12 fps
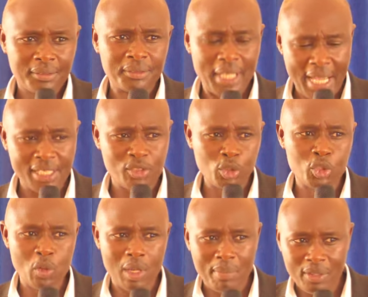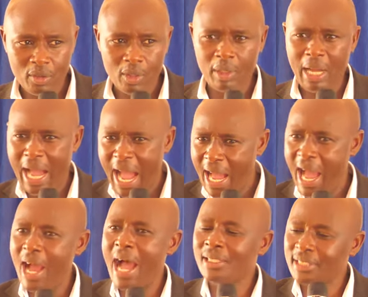Yes, ujue
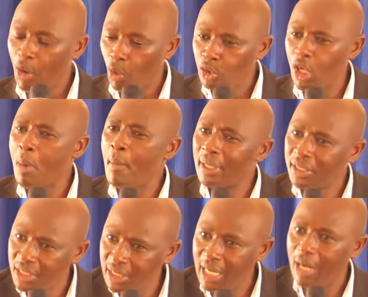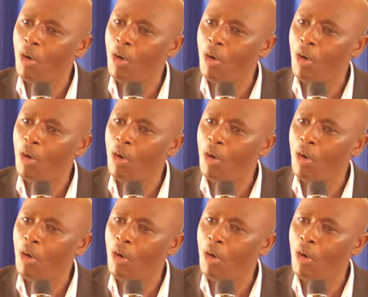anza kusoma majira.